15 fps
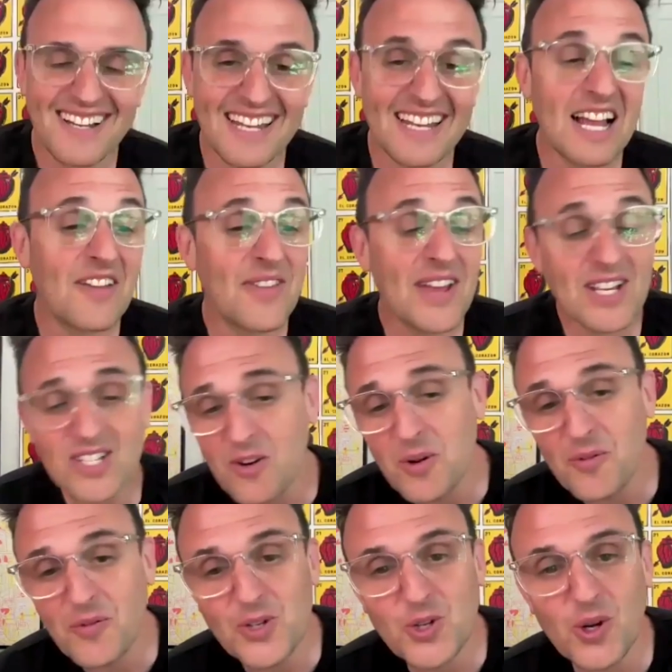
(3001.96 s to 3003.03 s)
and uh, thanks
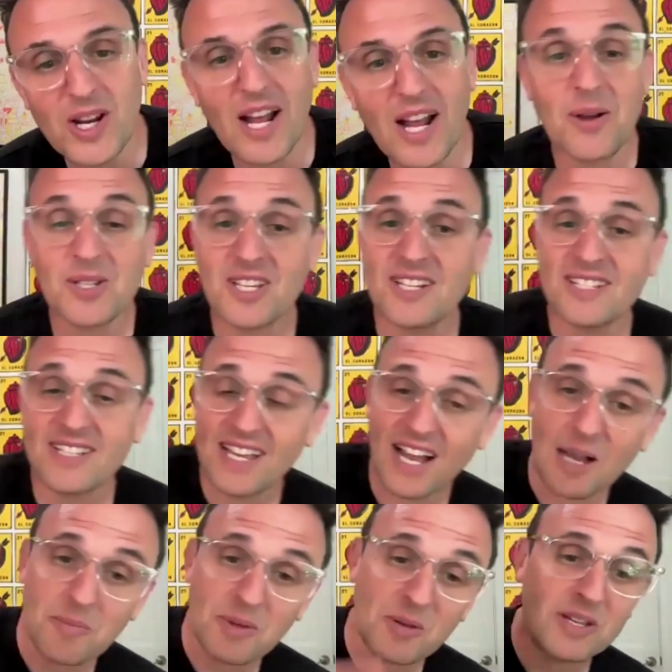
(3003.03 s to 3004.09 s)
everyone for joining. I was going to say
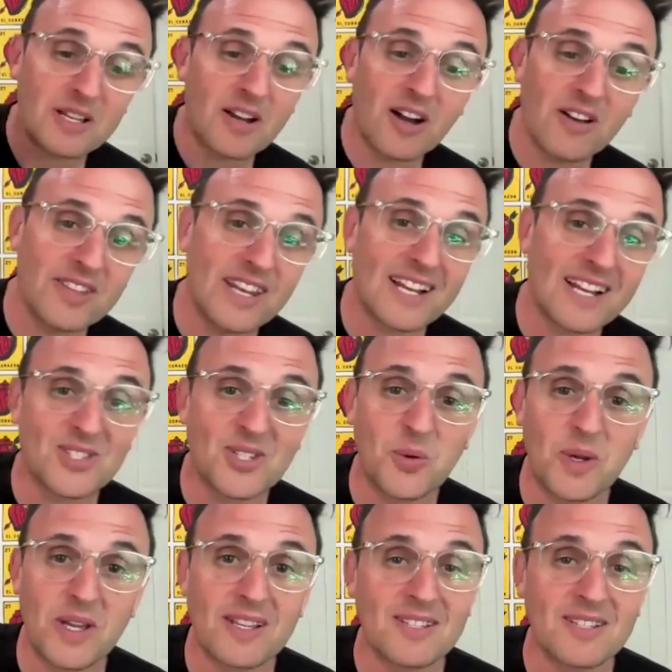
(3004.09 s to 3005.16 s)
I'm going to be gone the next
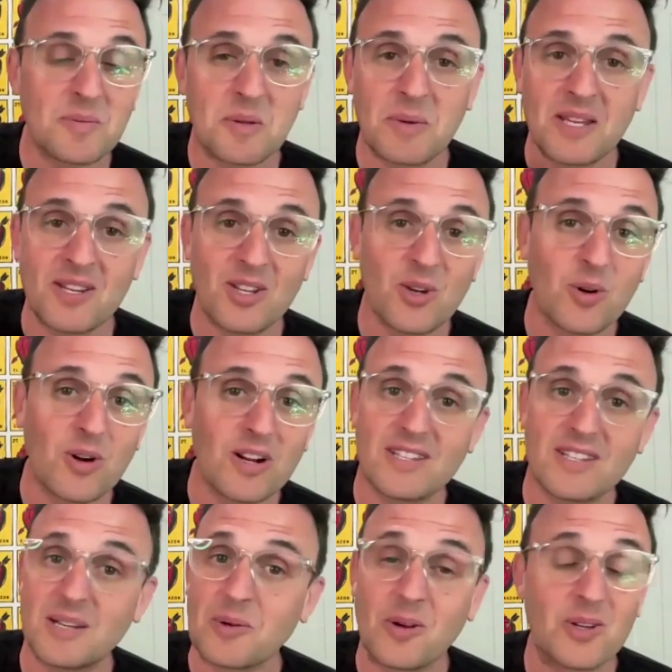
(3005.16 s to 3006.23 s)
two weeks. I'm going to be in New York,
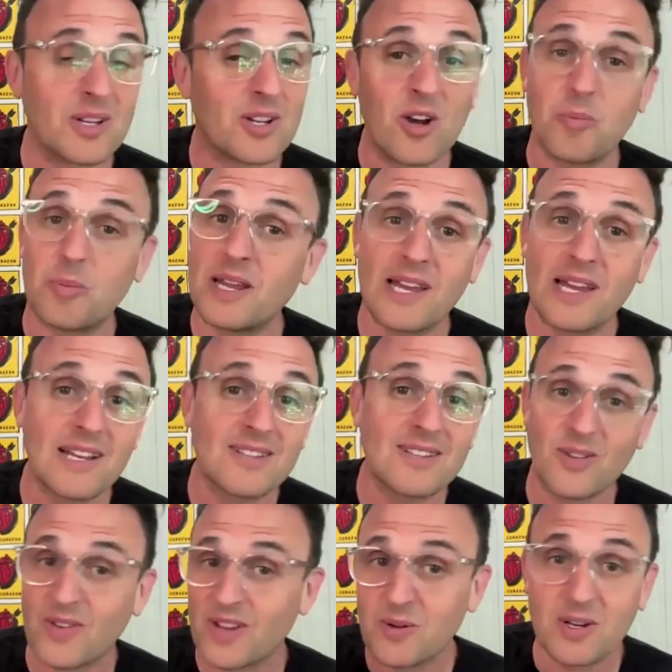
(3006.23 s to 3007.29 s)
and I'm going to Copenhagen.
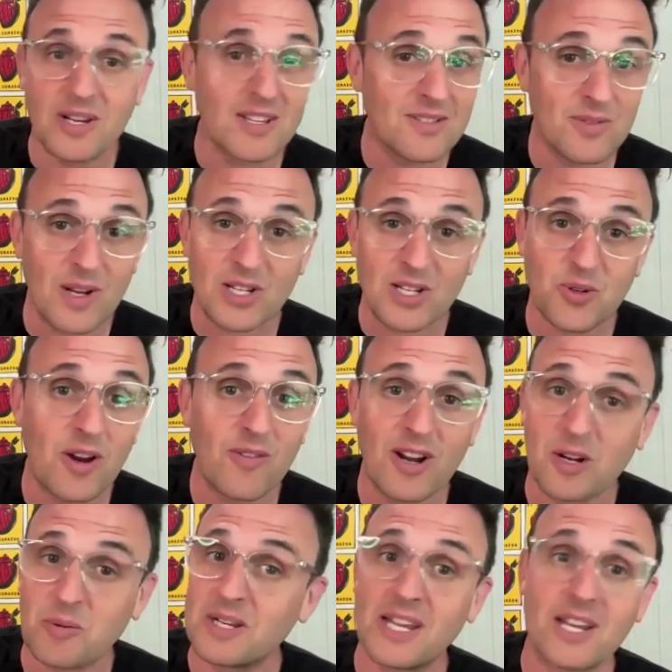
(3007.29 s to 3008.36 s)
So if anyone has restaurant
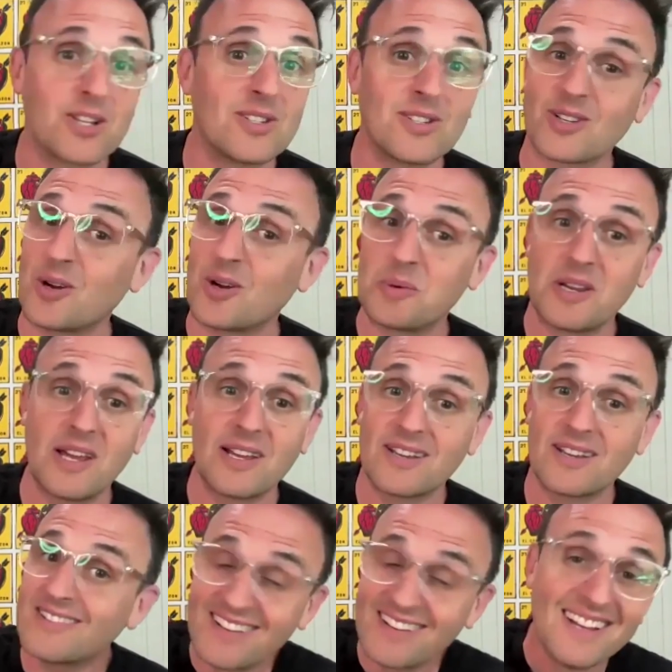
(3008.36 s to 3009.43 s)
recommendations in
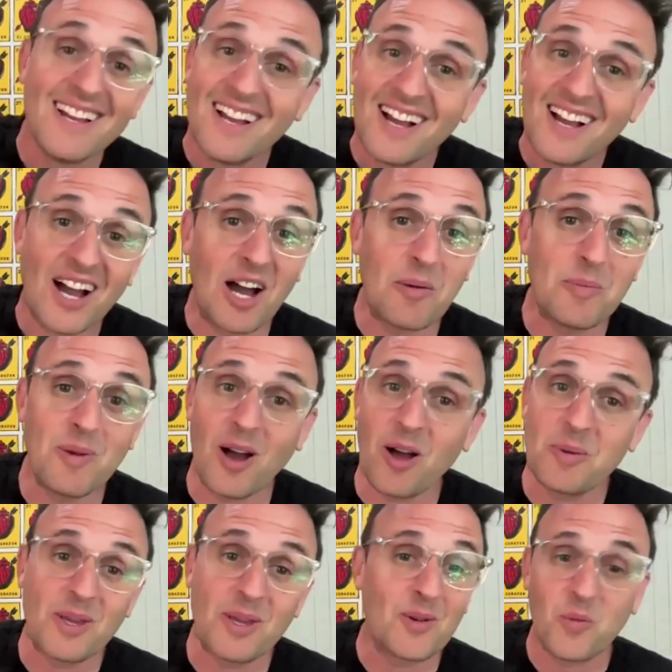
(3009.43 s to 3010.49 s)
Copenhagen, I'll
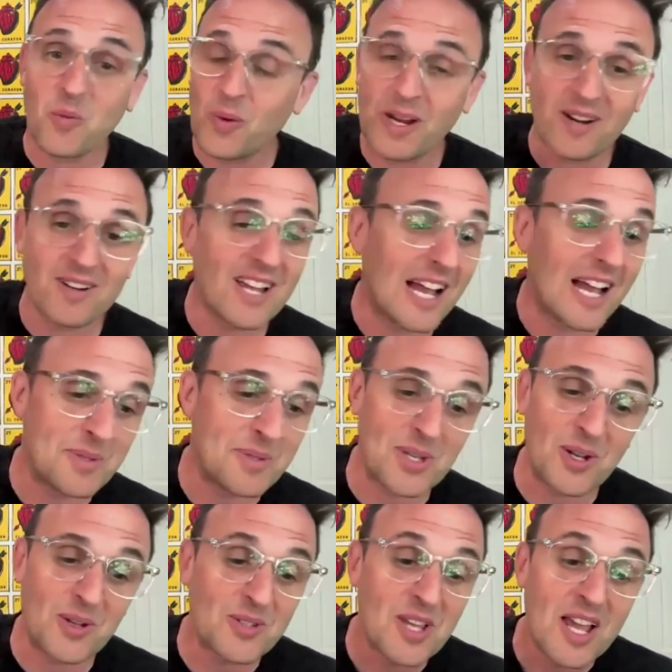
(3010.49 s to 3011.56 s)
I'll be in weird time
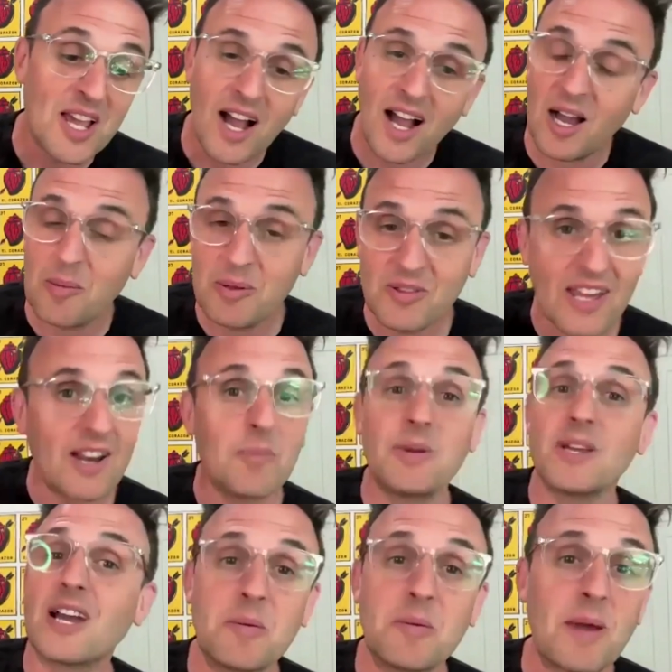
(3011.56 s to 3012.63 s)
zones. Uh, but then I'll
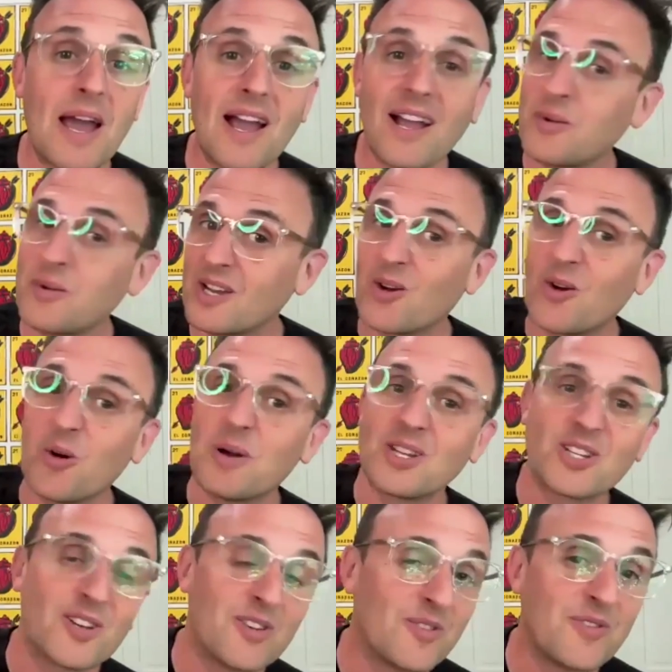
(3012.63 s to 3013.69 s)
be coming back. We got a whole
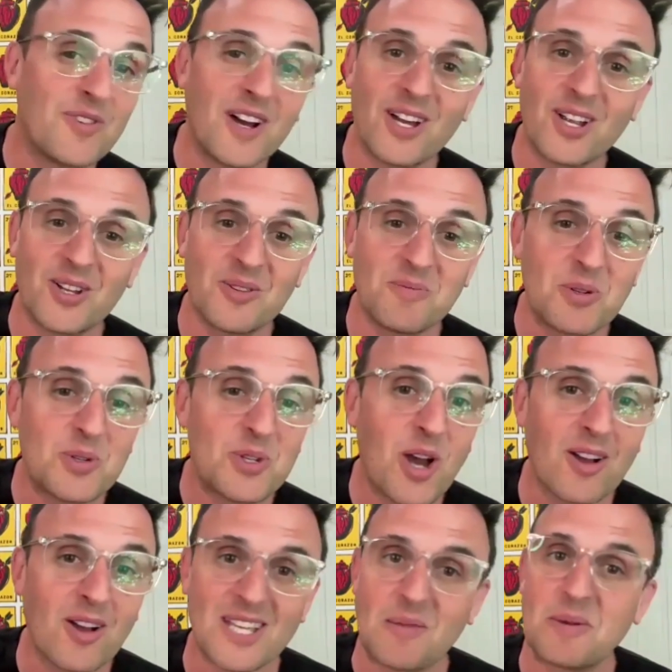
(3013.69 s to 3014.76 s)
bunch of uh, new
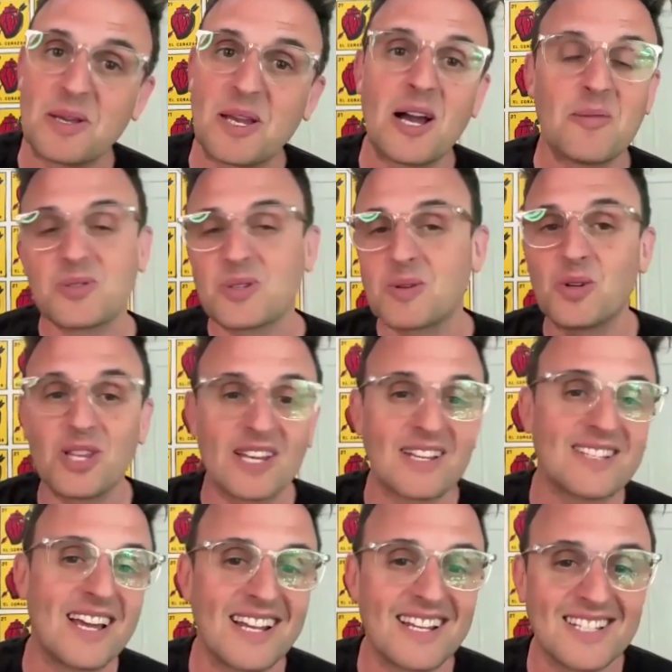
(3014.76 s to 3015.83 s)
talks coming up. Some really
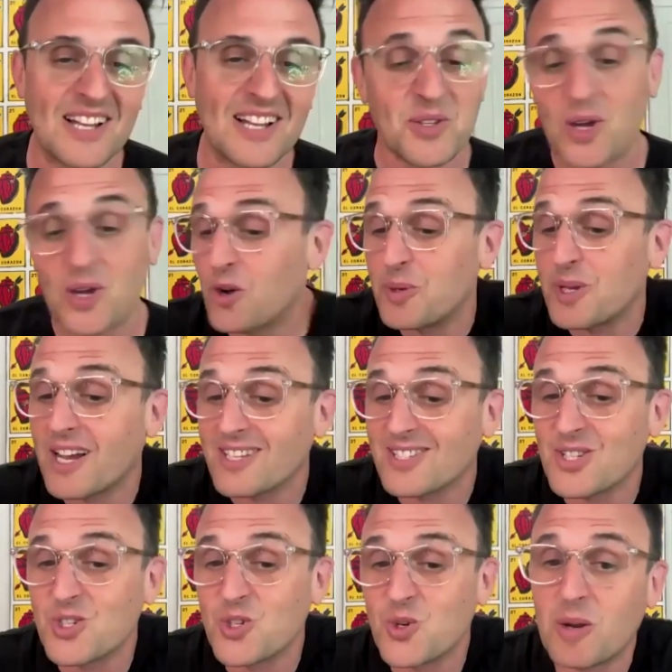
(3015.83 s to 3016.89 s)
exciting stuff. So I hope you guys
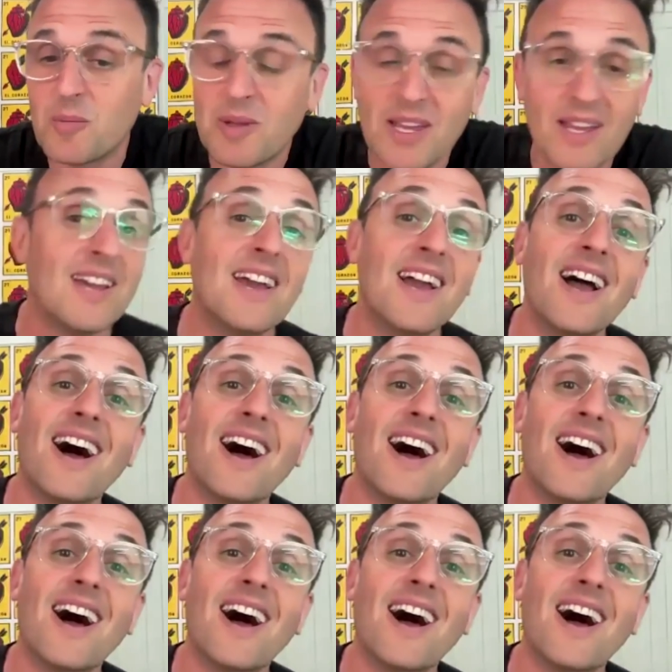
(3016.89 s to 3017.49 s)
can join me.